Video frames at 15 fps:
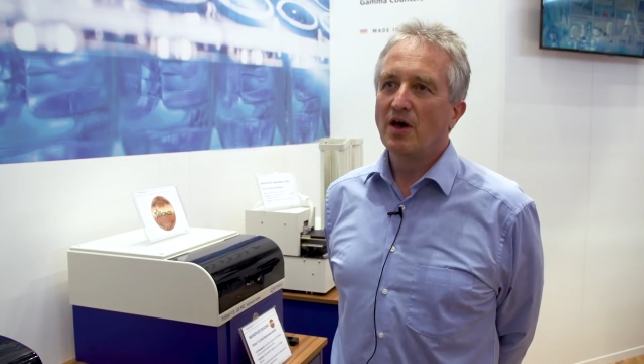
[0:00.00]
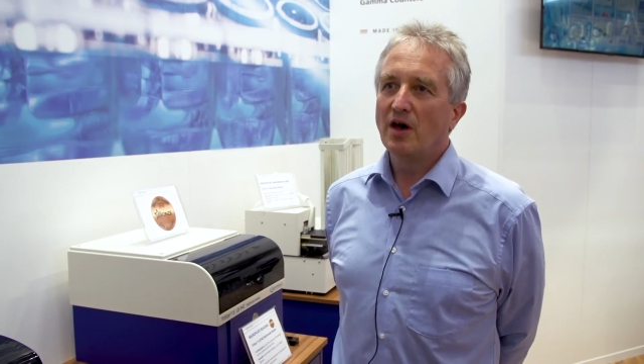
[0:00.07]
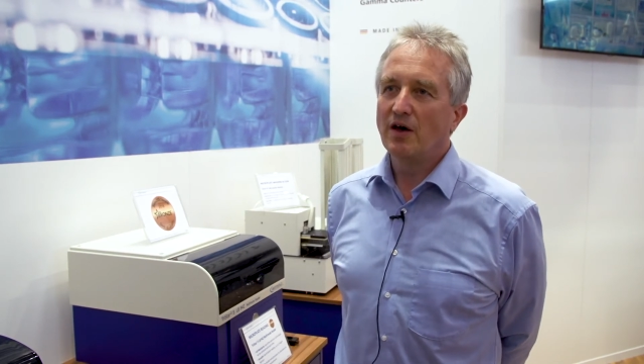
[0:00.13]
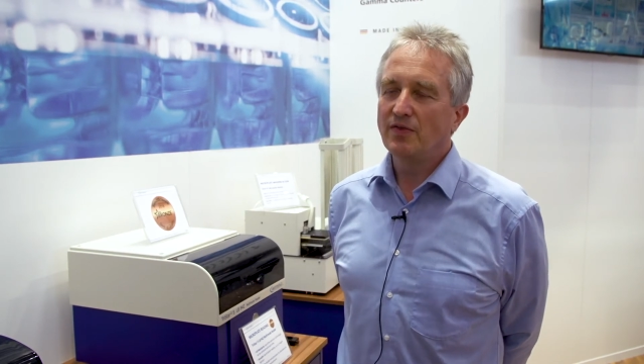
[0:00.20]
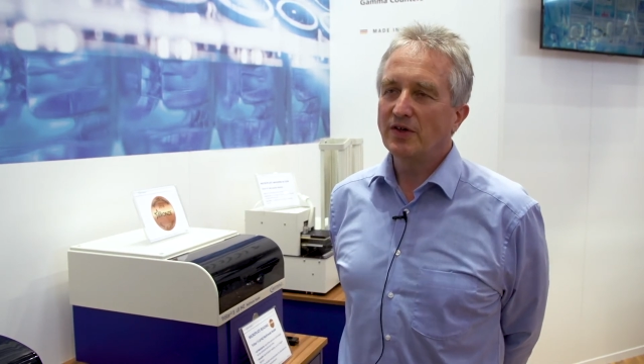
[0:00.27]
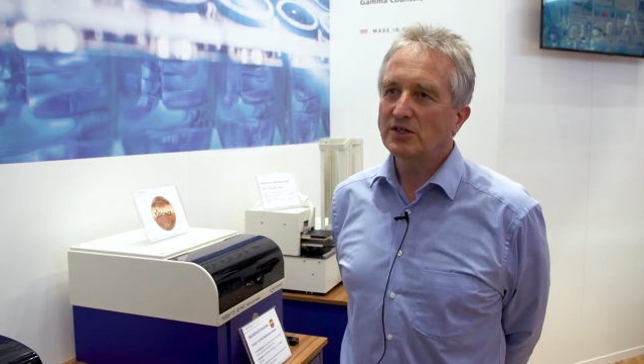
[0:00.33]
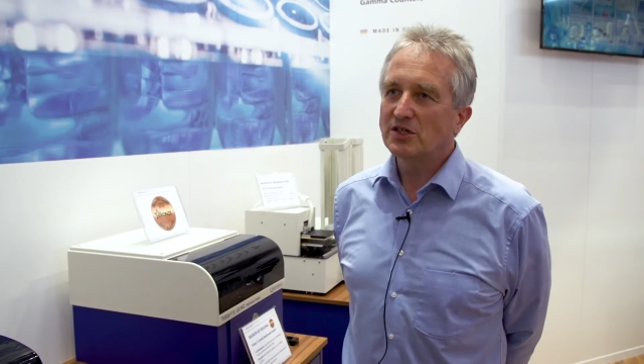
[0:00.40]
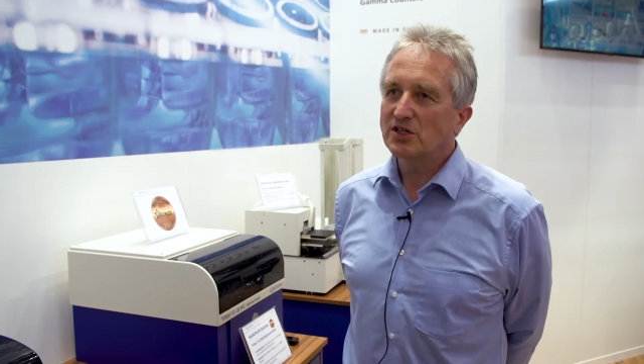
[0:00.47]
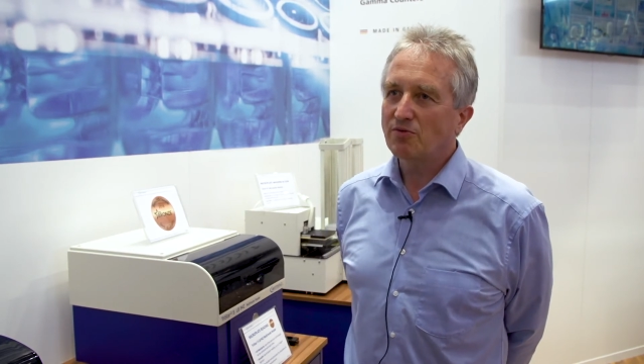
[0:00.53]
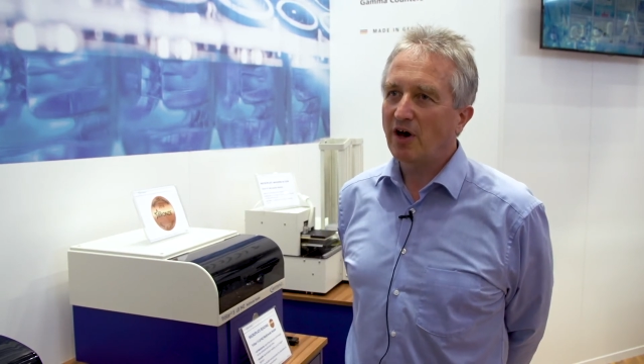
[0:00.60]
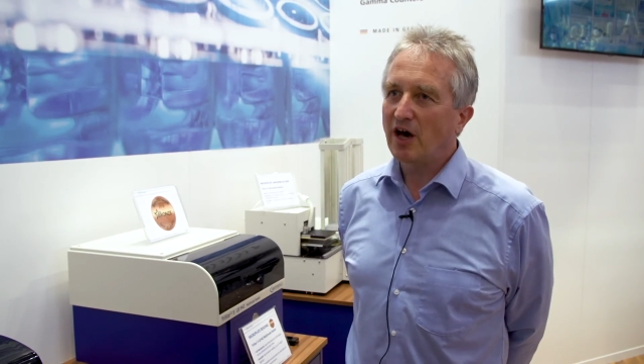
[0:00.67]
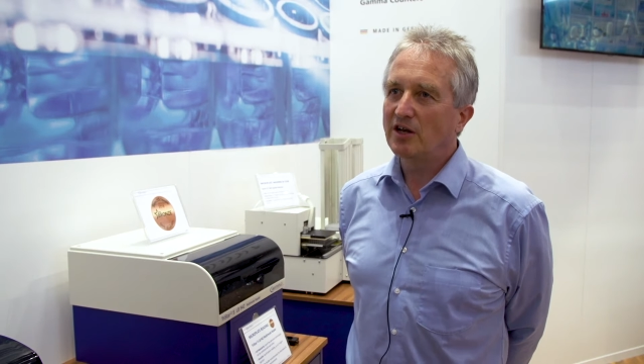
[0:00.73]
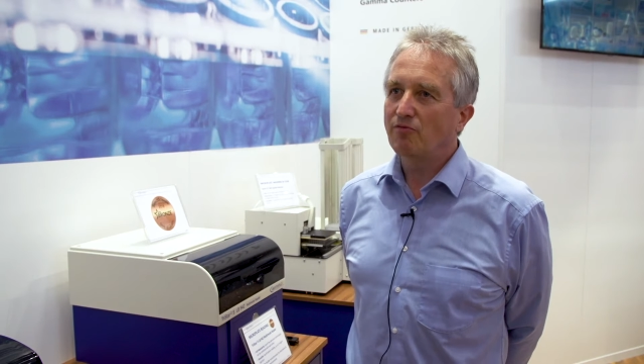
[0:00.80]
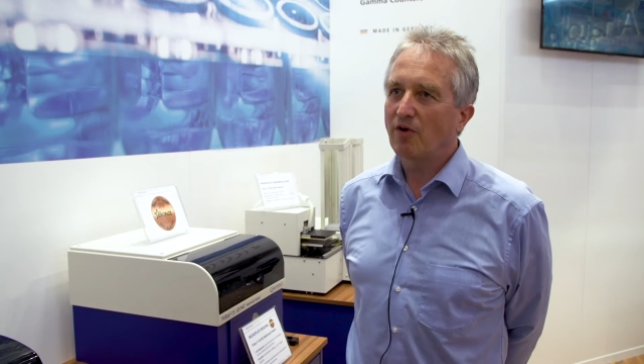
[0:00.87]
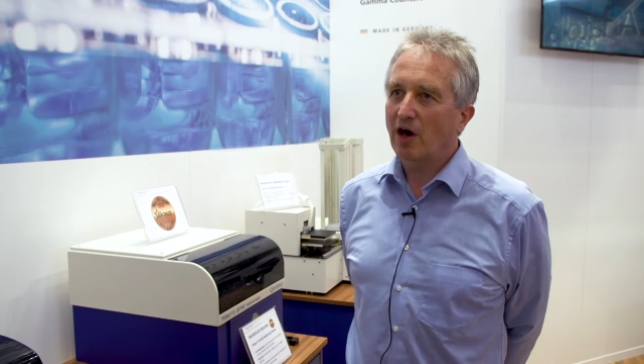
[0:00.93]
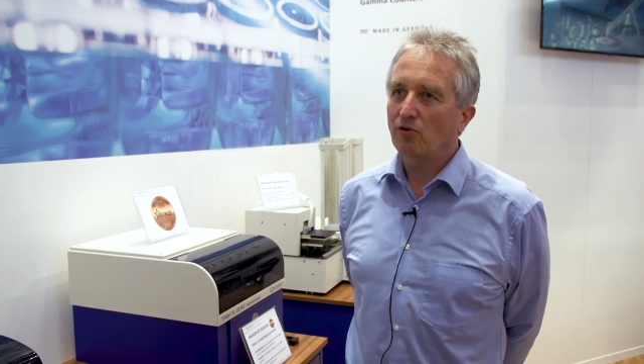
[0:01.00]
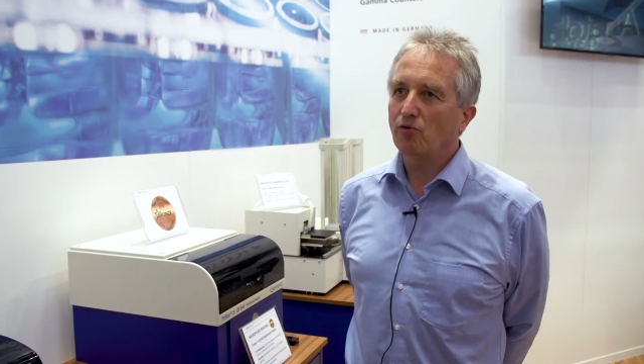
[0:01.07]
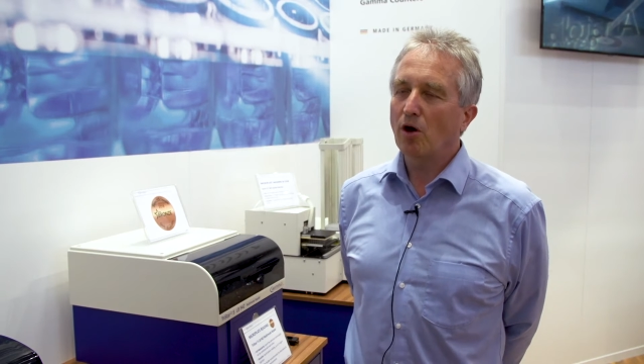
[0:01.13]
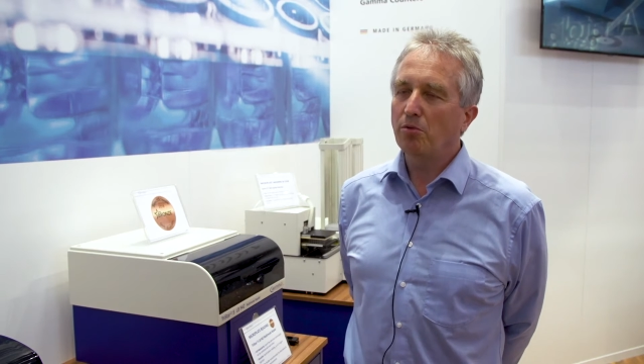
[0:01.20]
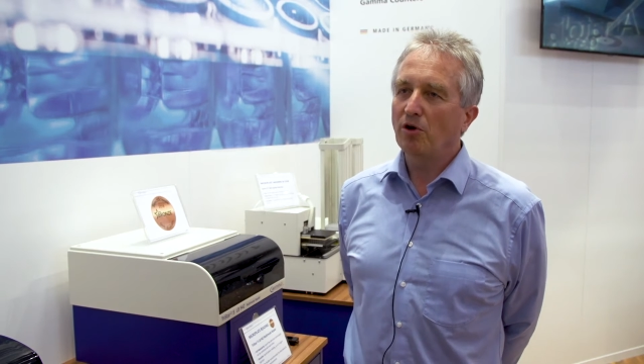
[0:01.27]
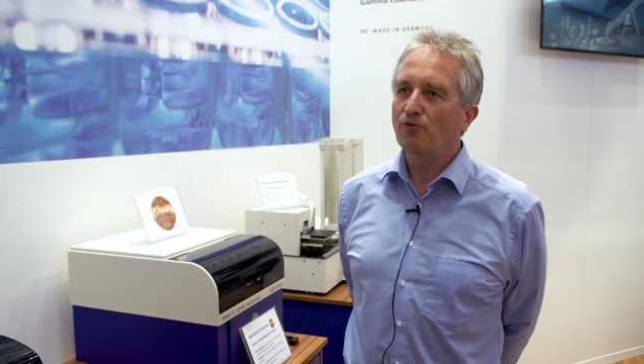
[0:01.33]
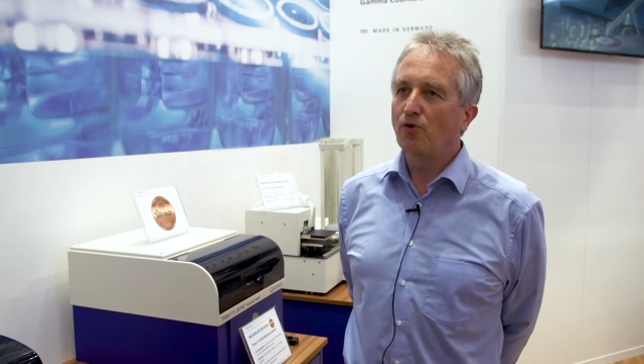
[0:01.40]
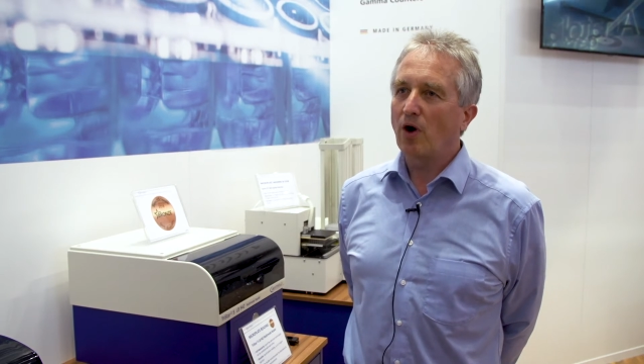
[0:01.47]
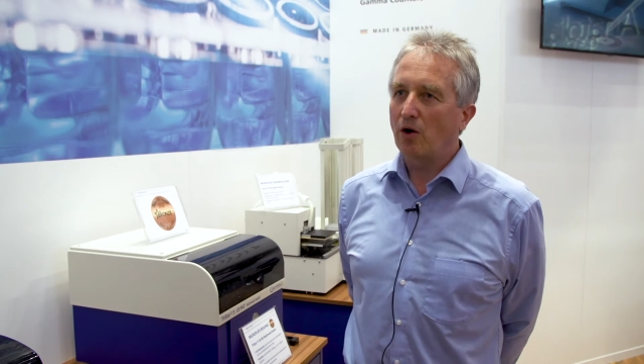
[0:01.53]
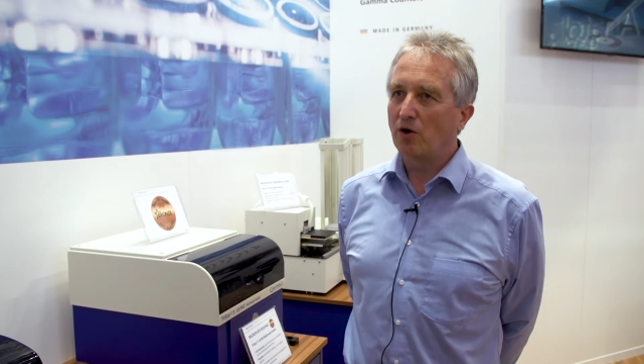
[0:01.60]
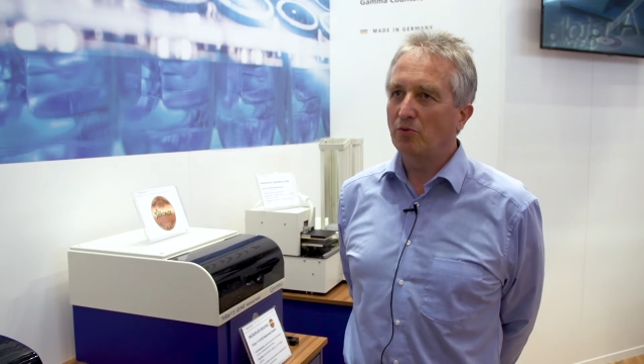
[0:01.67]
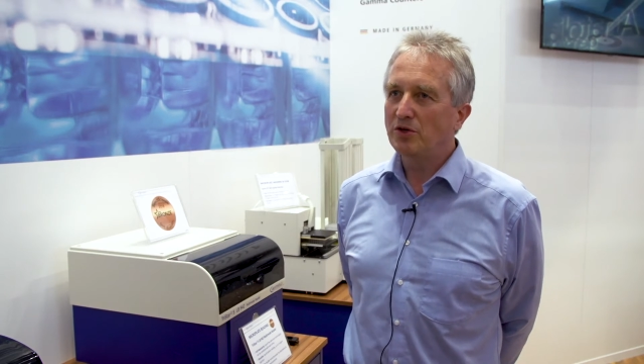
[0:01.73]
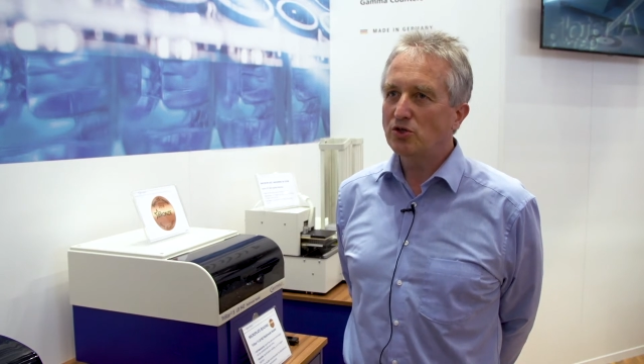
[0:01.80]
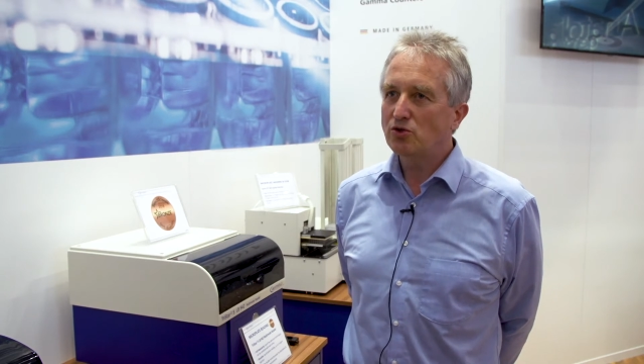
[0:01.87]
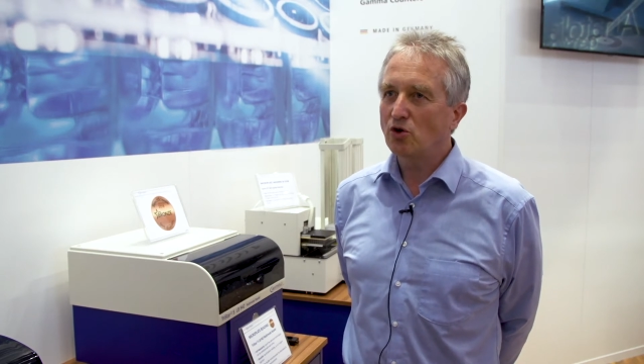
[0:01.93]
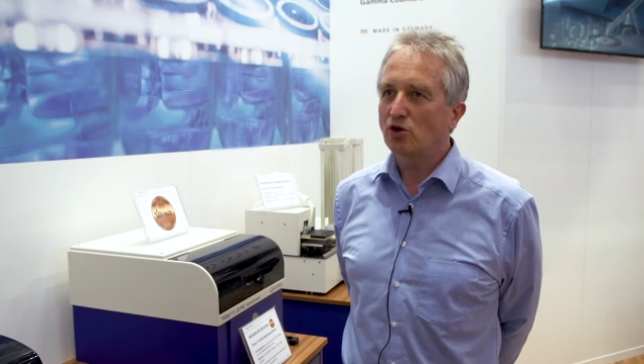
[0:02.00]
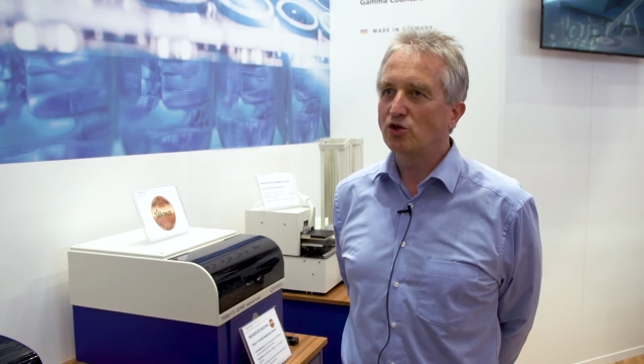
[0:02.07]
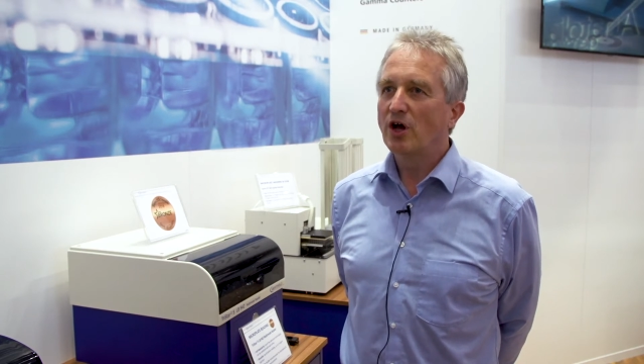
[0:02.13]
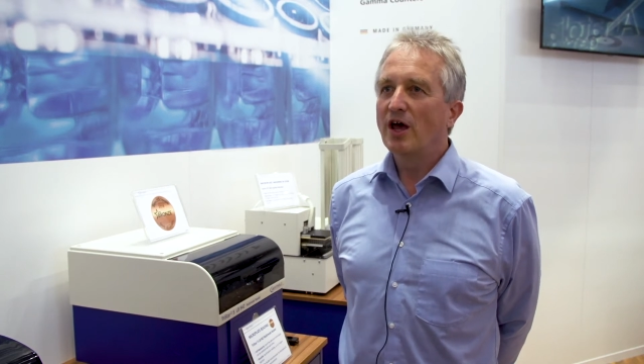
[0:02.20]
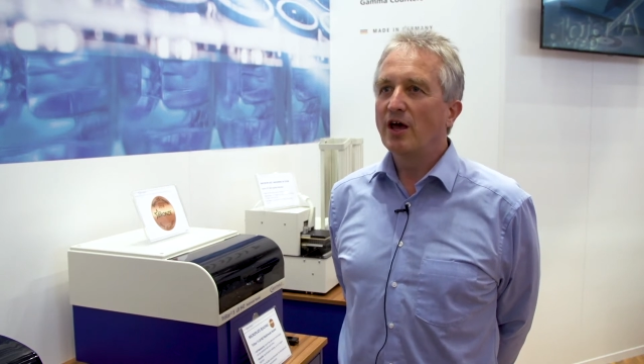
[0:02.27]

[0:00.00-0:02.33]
And this is quite valuable for our research.